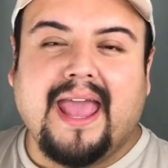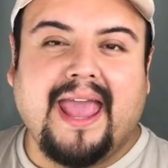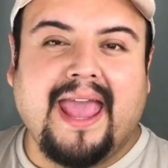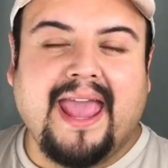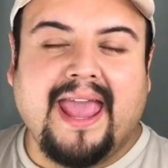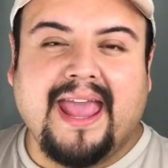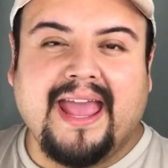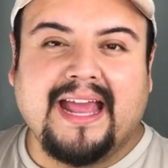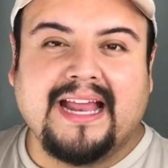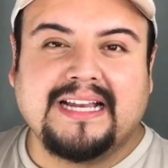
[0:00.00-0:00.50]

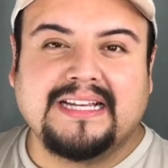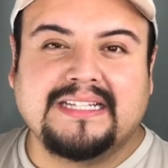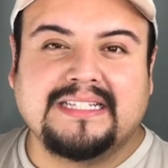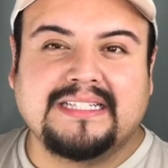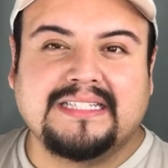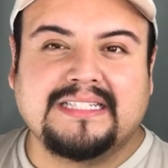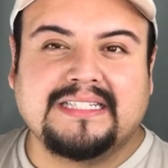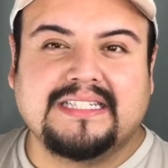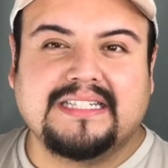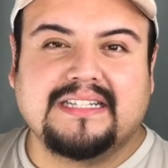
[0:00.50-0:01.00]

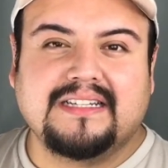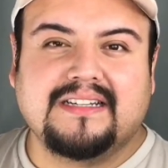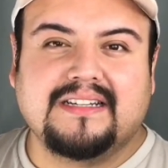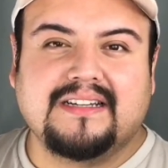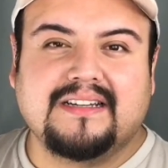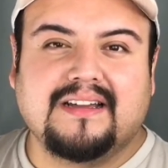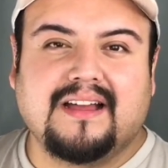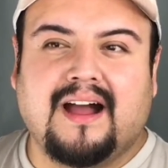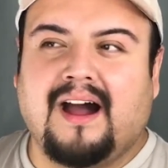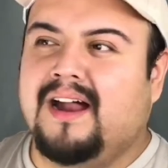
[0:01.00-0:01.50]
And
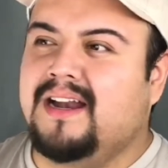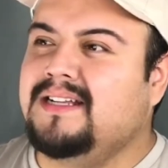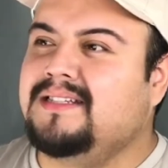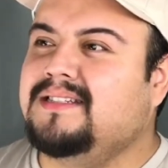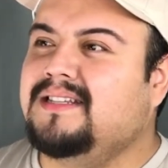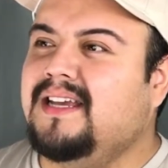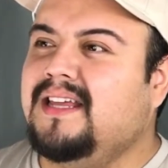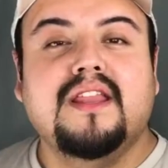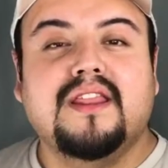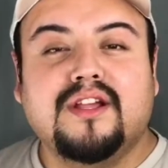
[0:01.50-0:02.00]

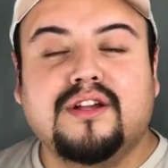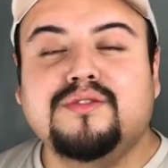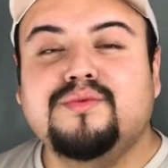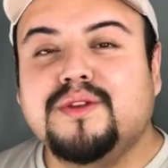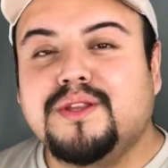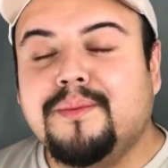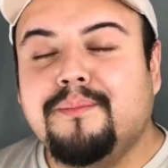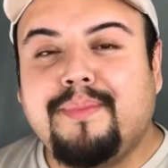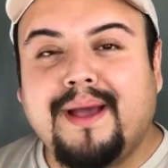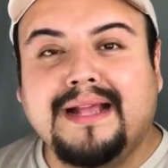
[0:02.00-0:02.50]
honestly, those
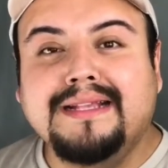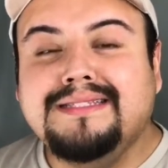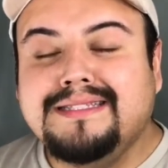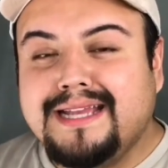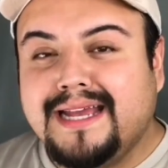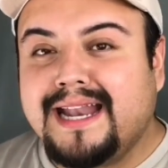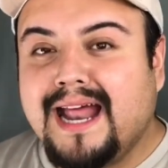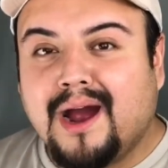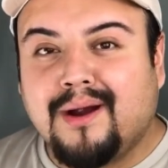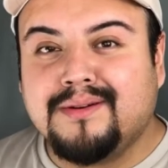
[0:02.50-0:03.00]
were the best
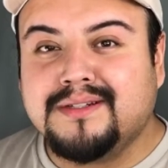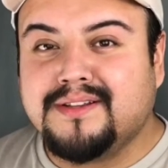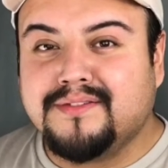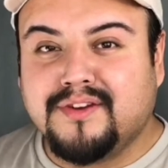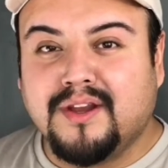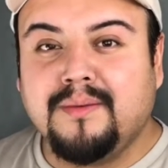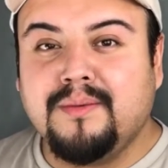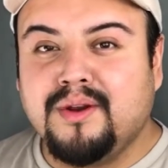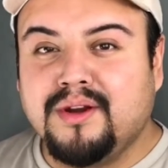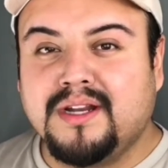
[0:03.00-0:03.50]
10 hours of
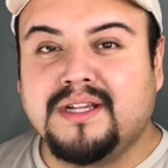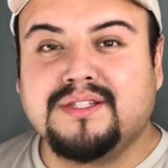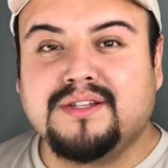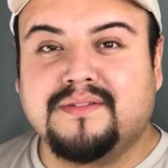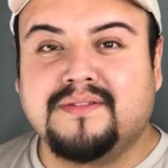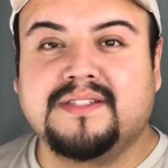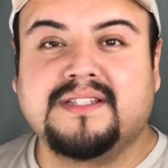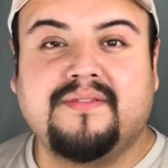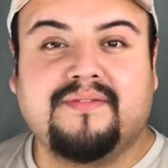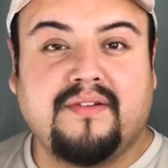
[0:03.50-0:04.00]
community
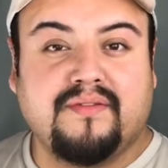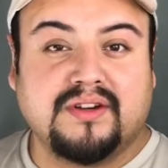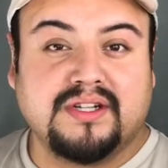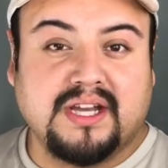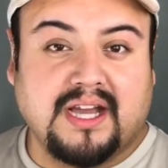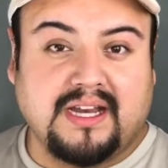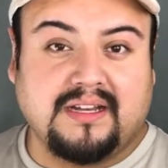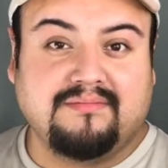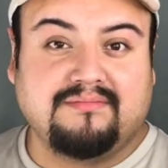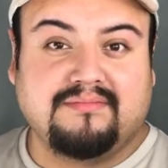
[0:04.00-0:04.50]
service I've ever
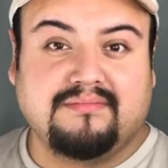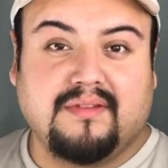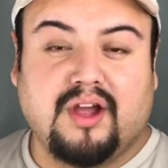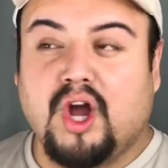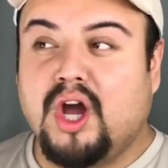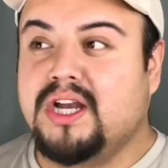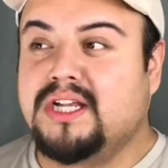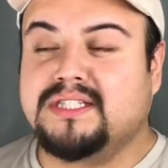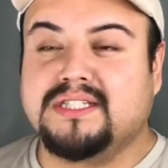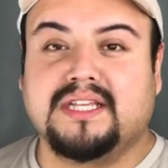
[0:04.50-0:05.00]
done.
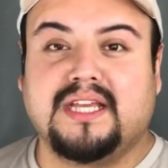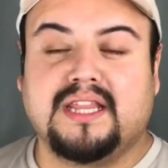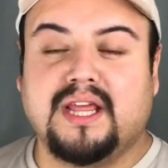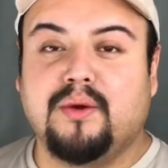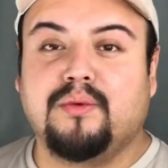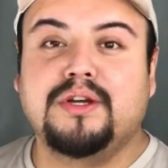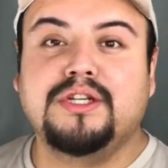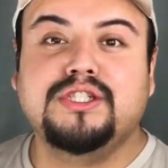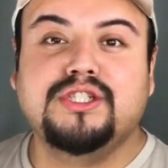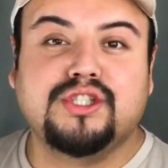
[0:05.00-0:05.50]
Honestly, they
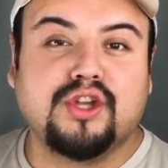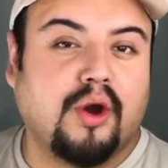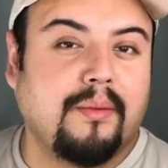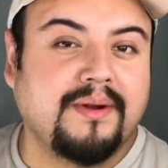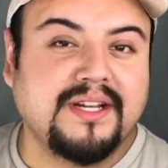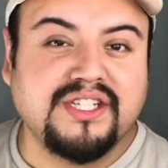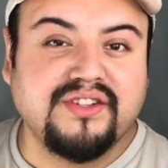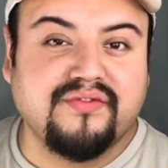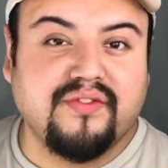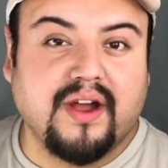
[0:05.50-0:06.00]
were so
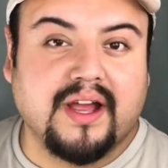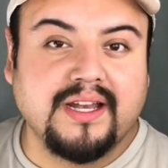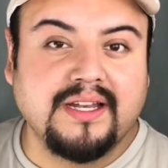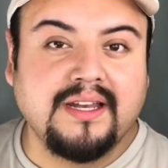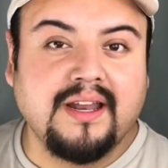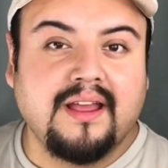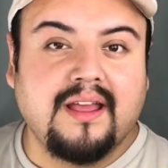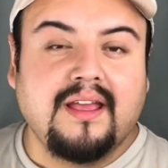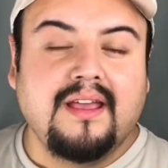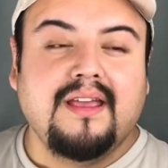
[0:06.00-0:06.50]
much
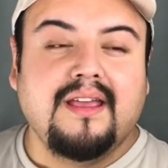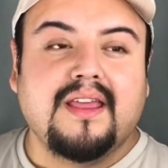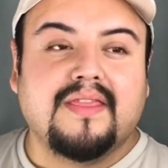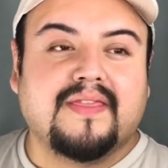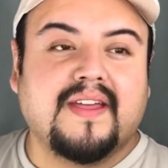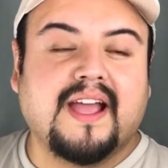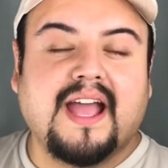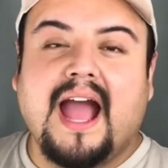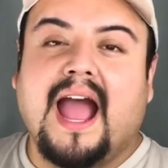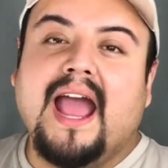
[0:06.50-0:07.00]
fun.
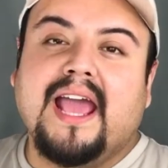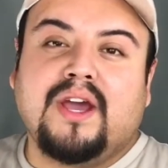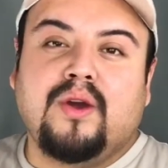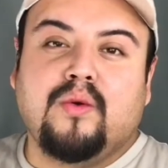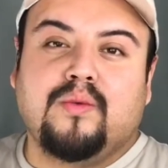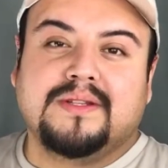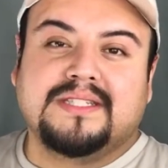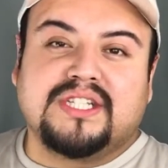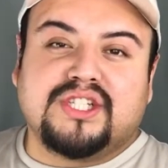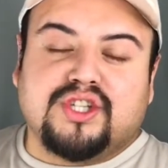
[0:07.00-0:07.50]
The guy
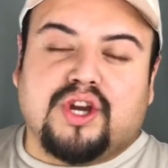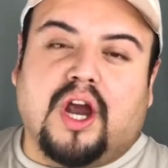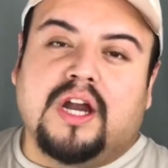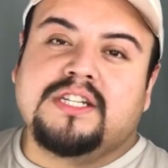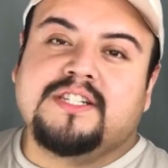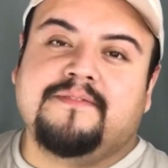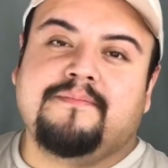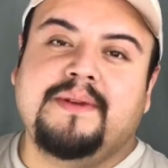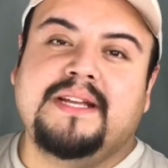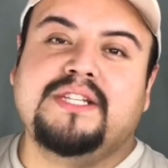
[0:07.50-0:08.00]
who was in
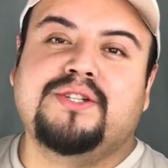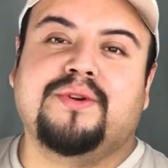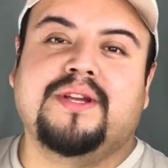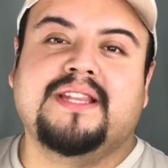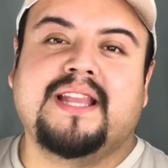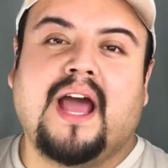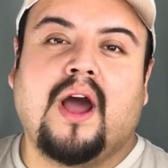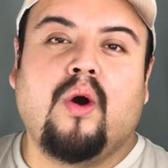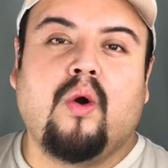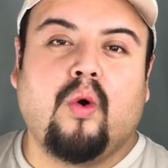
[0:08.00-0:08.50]
charge of me
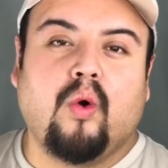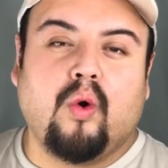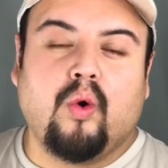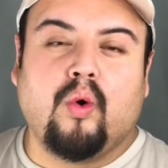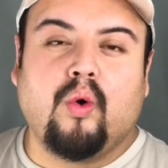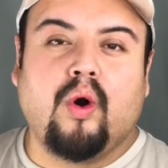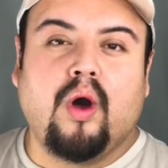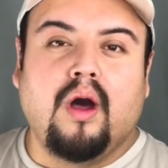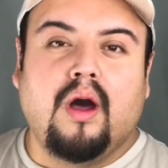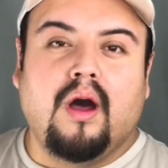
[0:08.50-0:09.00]
during that
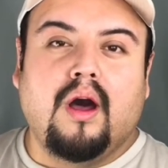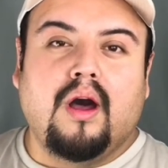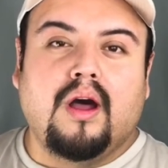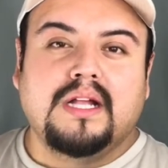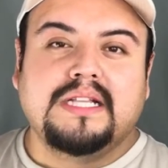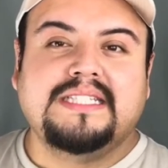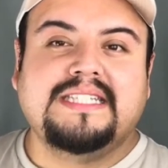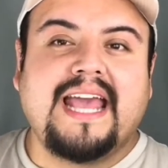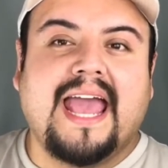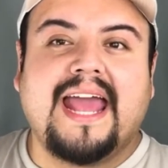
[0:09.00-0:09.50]
whole
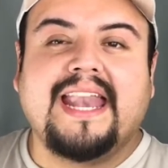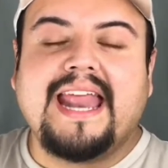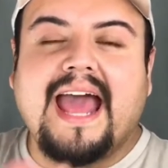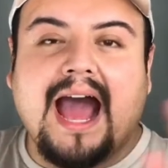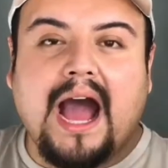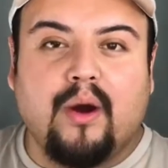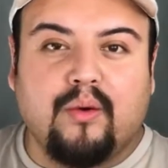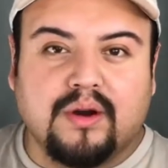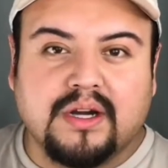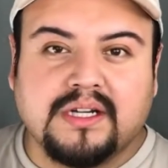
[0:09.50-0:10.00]
10
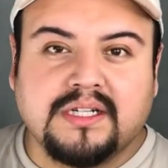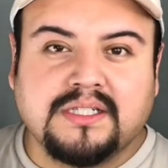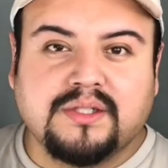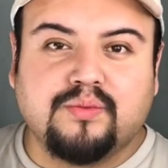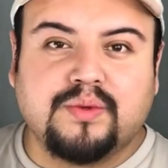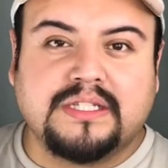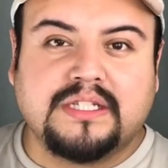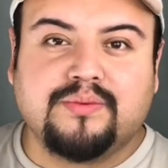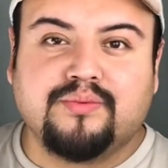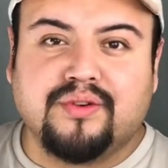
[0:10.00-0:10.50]
hours,
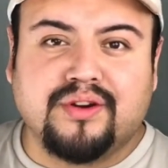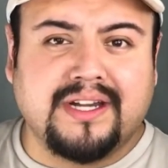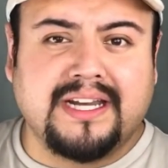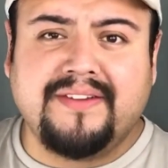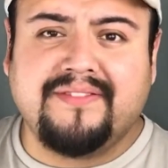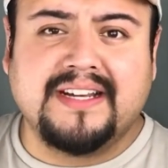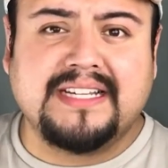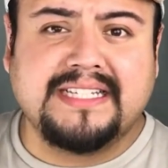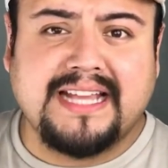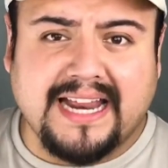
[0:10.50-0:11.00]
which weren't
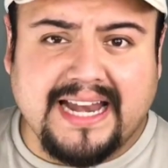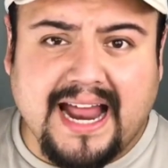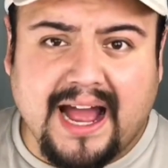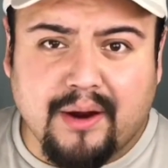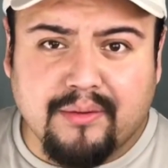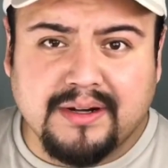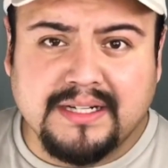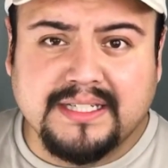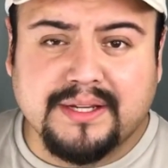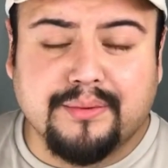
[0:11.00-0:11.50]
even 10
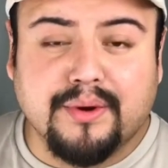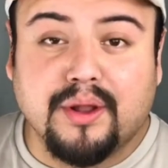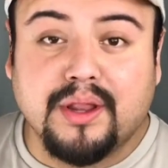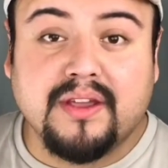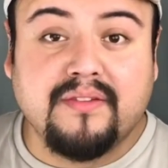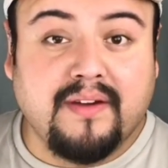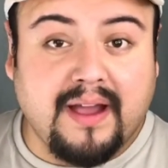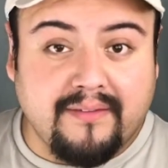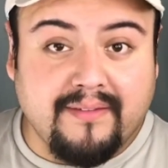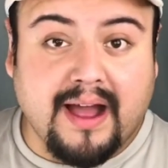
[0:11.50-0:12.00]
hours, they were
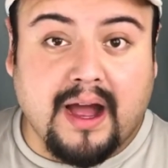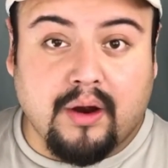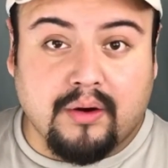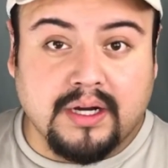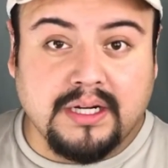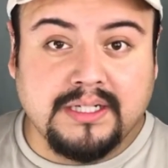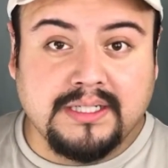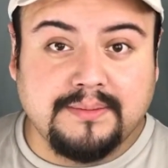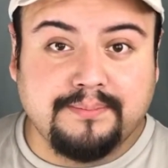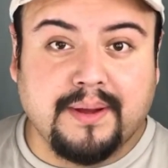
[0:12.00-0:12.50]
only 5
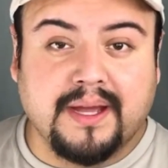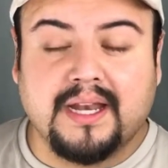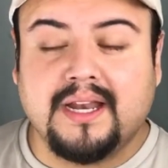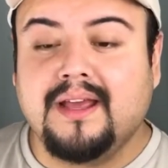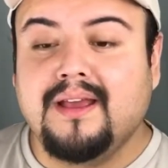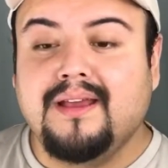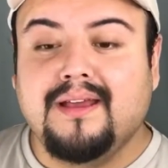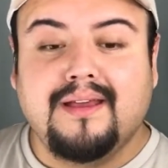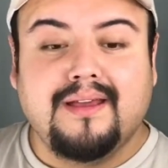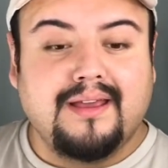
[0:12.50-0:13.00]
hours,
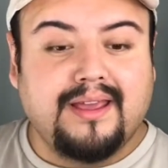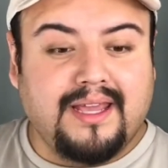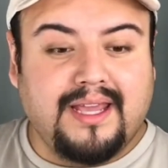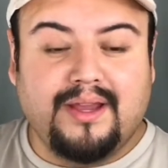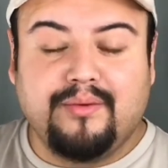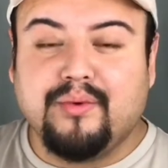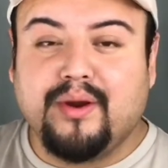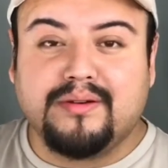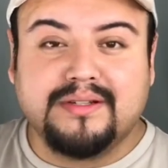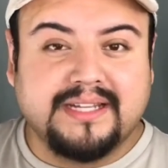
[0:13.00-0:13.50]
but
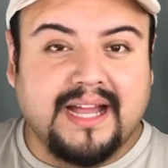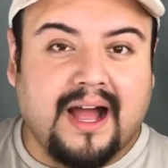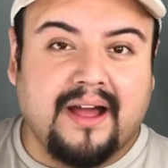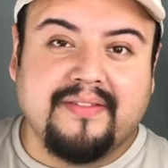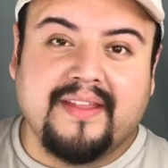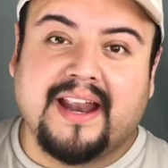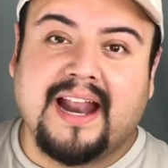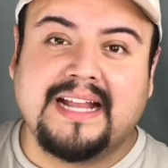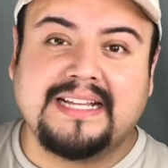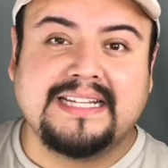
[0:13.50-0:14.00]
he wrote
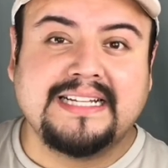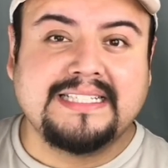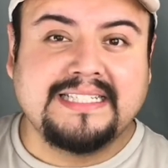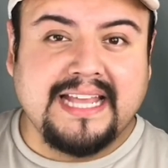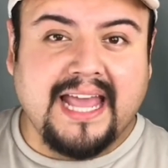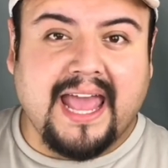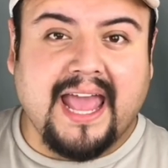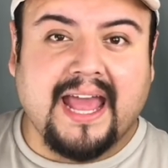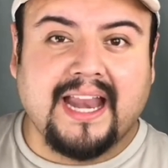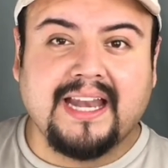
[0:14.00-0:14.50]
down that I did
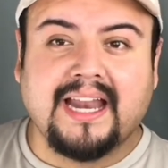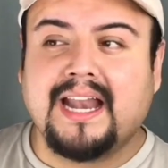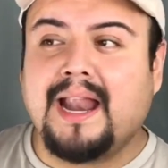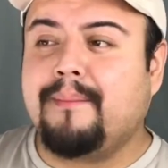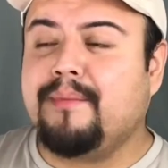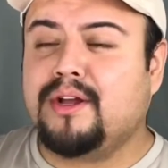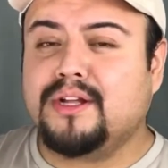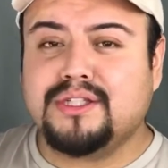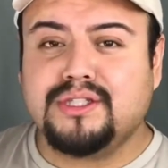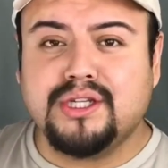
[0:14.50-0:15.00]
10 and
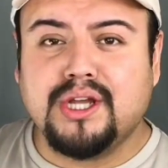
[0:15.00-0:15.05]
I'm good